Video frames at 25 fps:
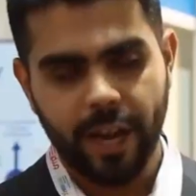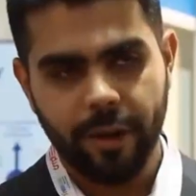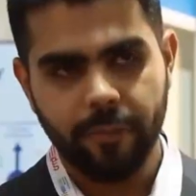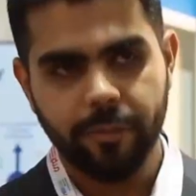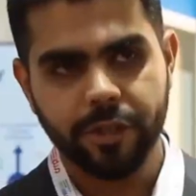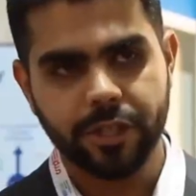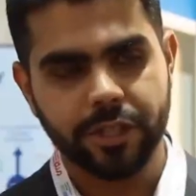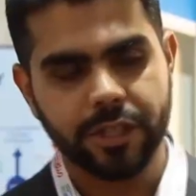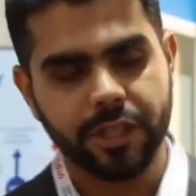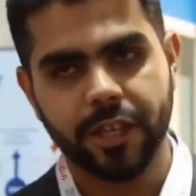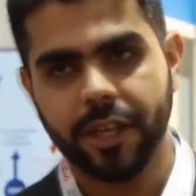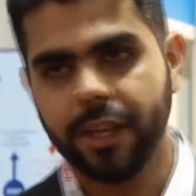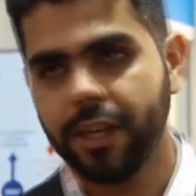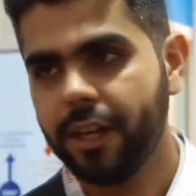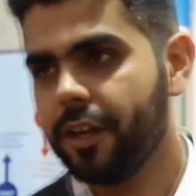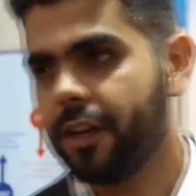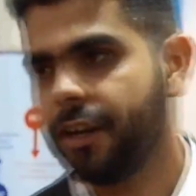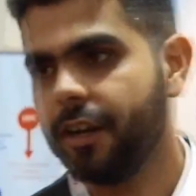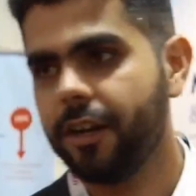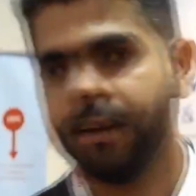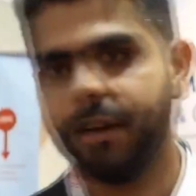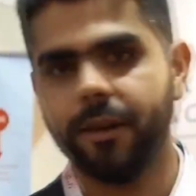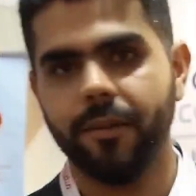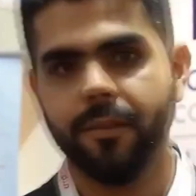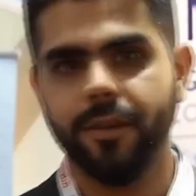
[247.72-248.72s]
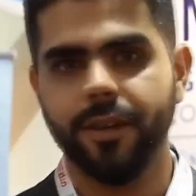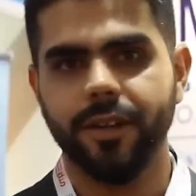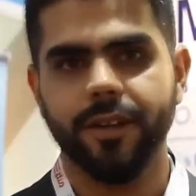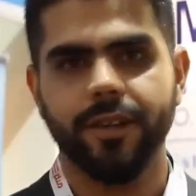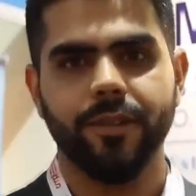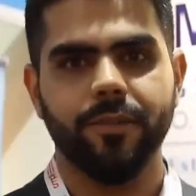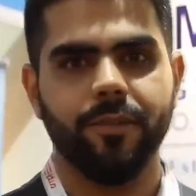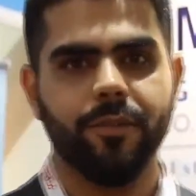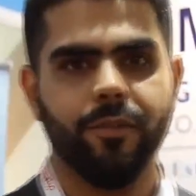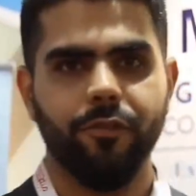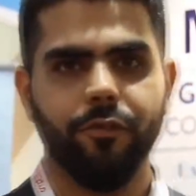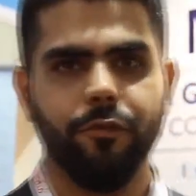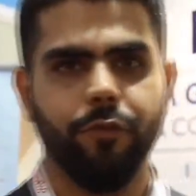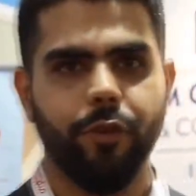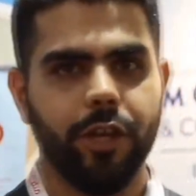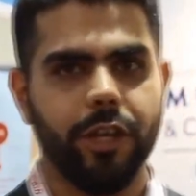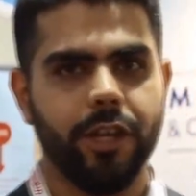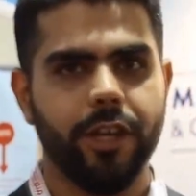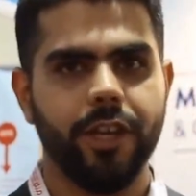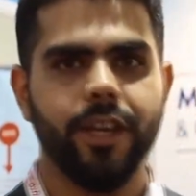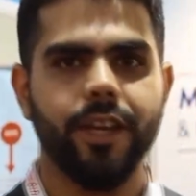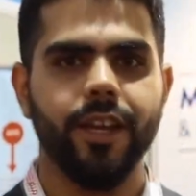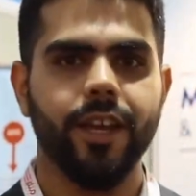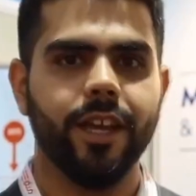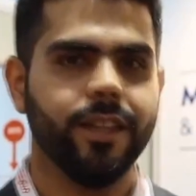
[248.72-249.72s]
Well, I must say, uh, uh,
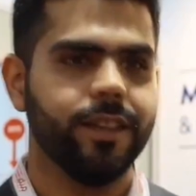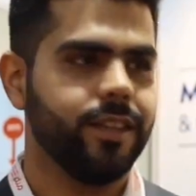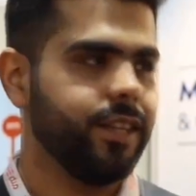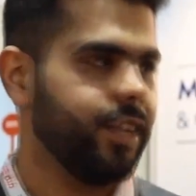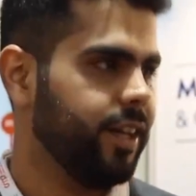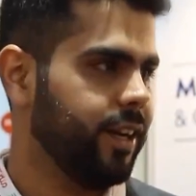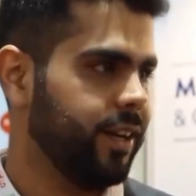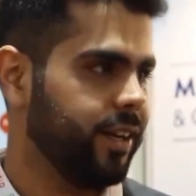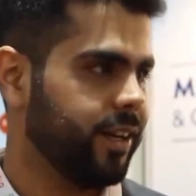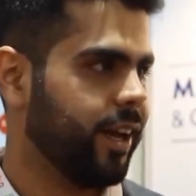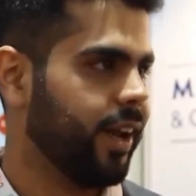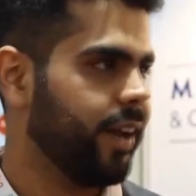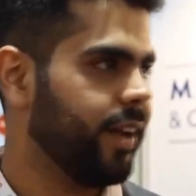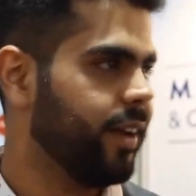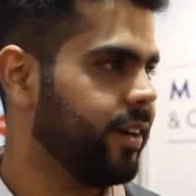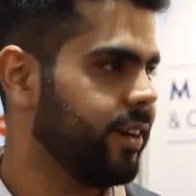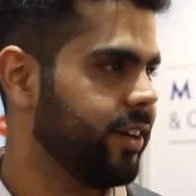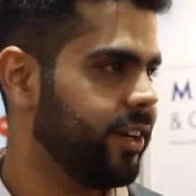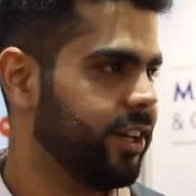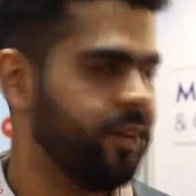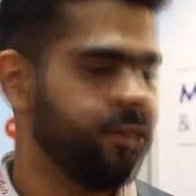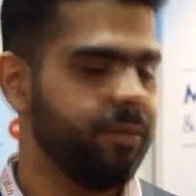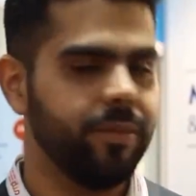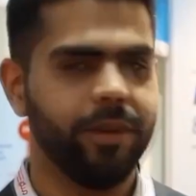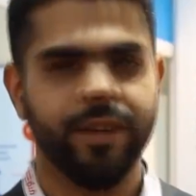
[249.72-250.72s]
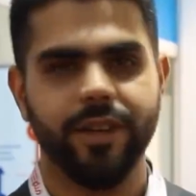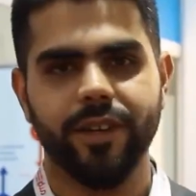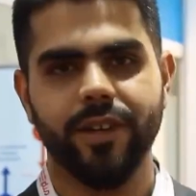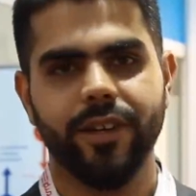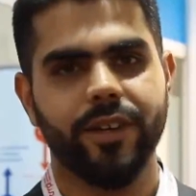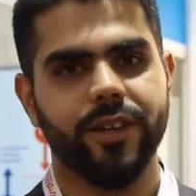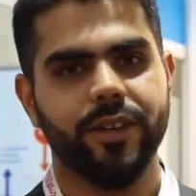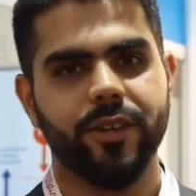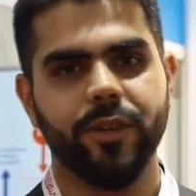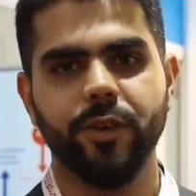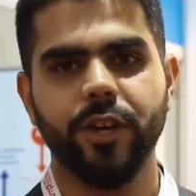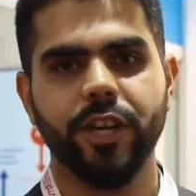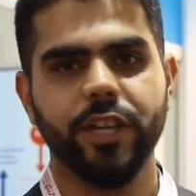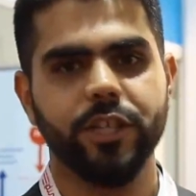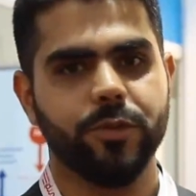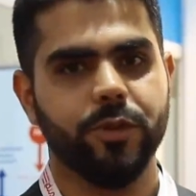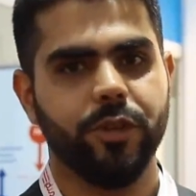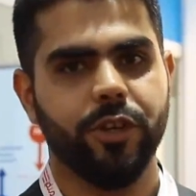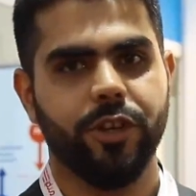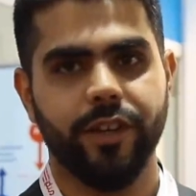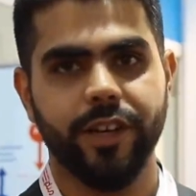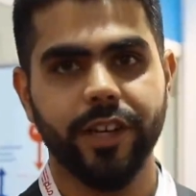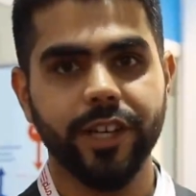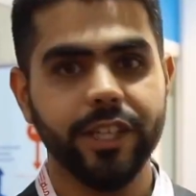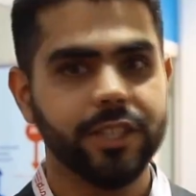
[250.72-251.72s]
Vicky and the entire team here, you guys
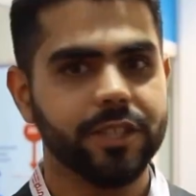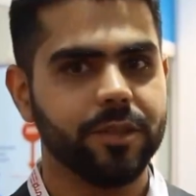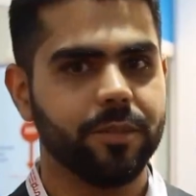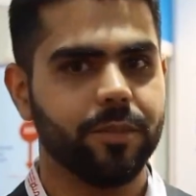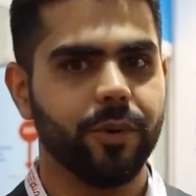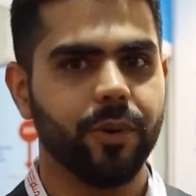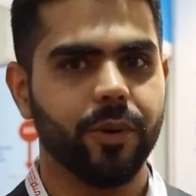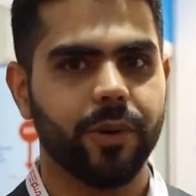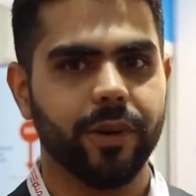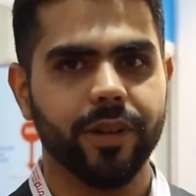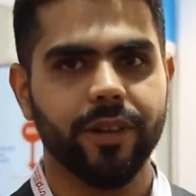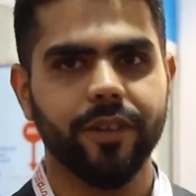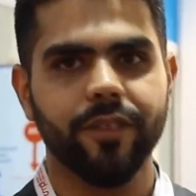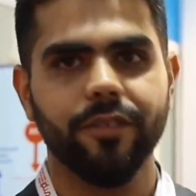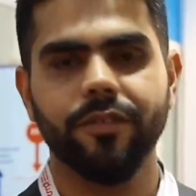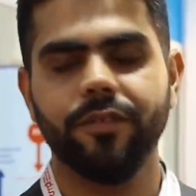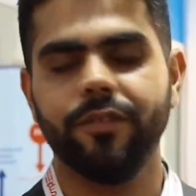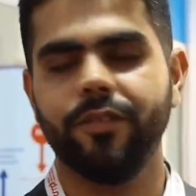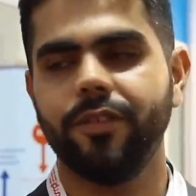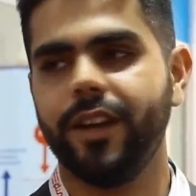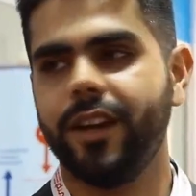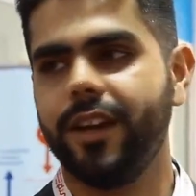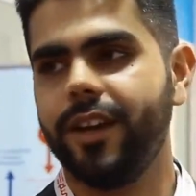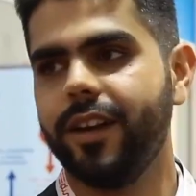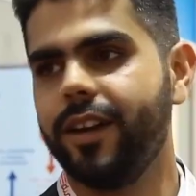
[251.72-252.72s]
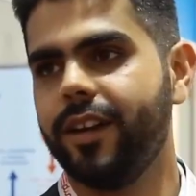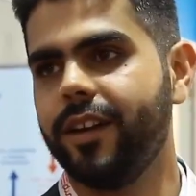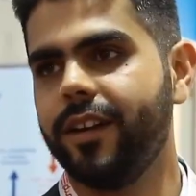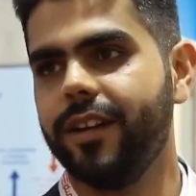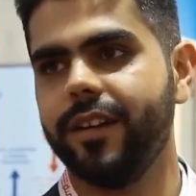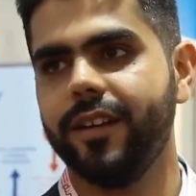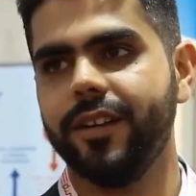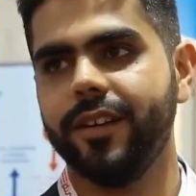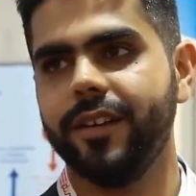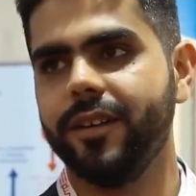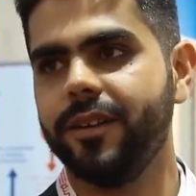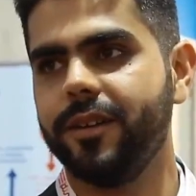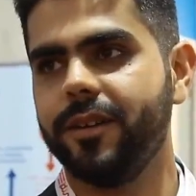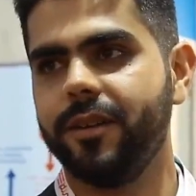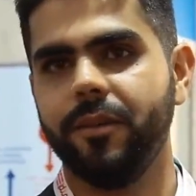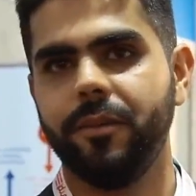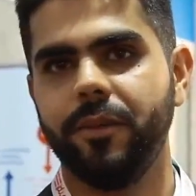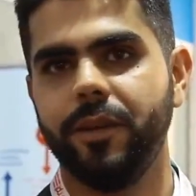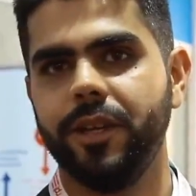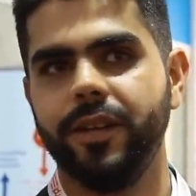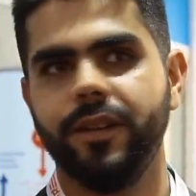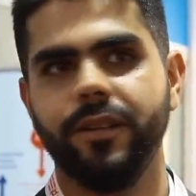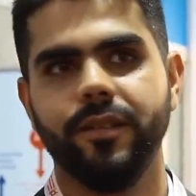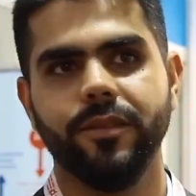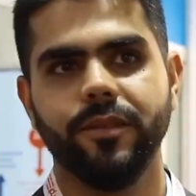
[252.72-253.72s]
were really supportive. And uh, I
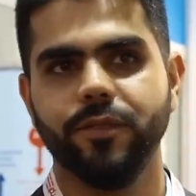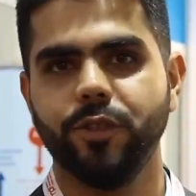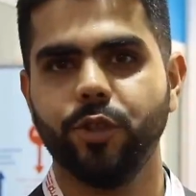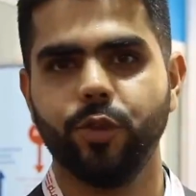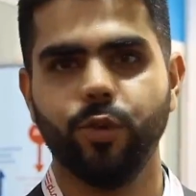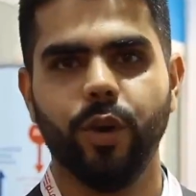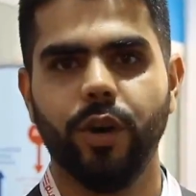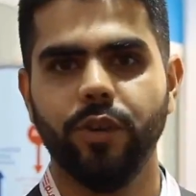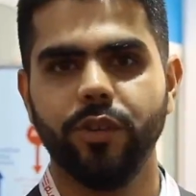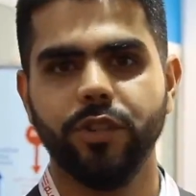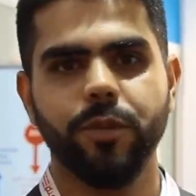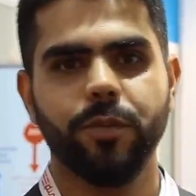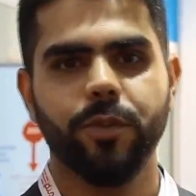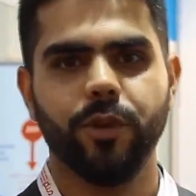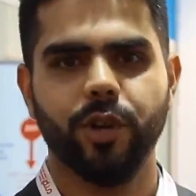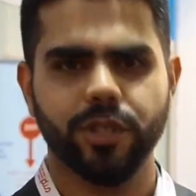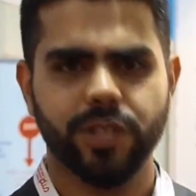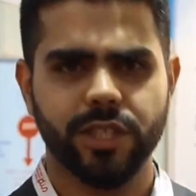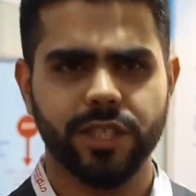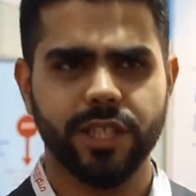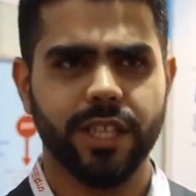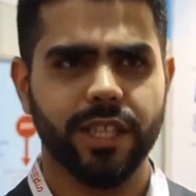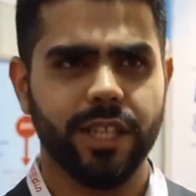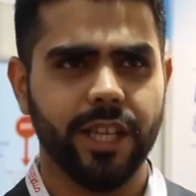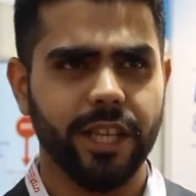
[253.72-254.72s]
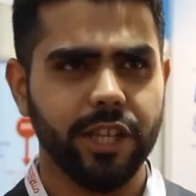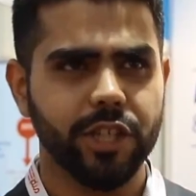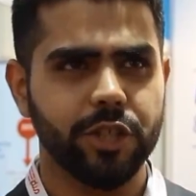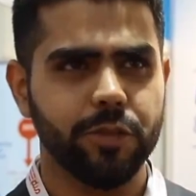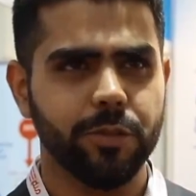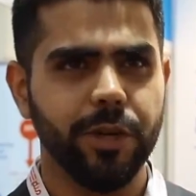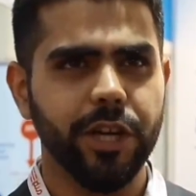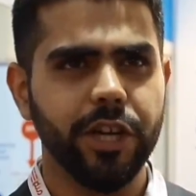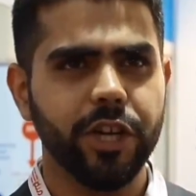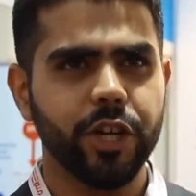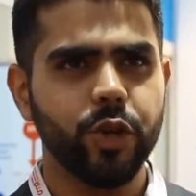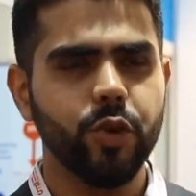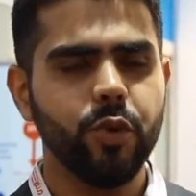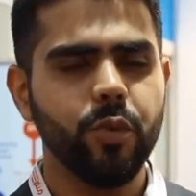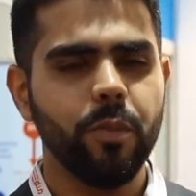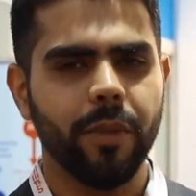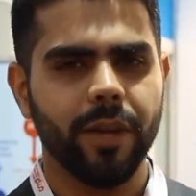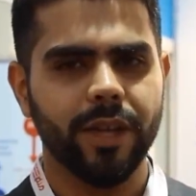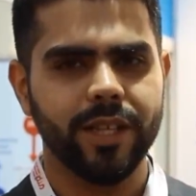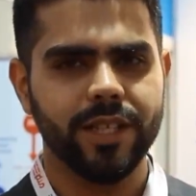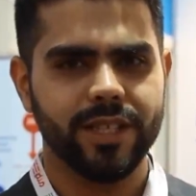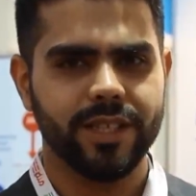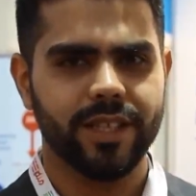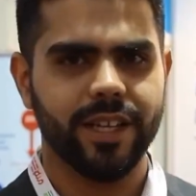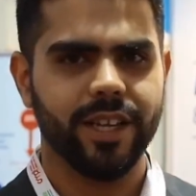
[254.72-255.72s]
mean, throughout the process, I think it's been two
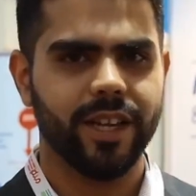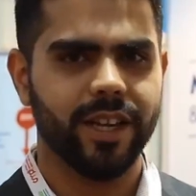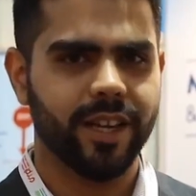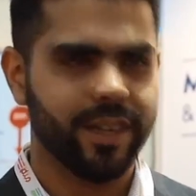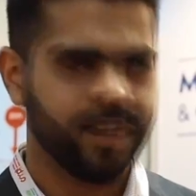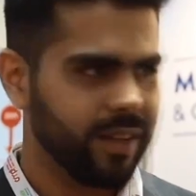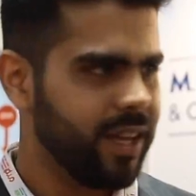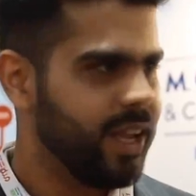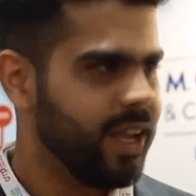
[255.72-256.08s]
months that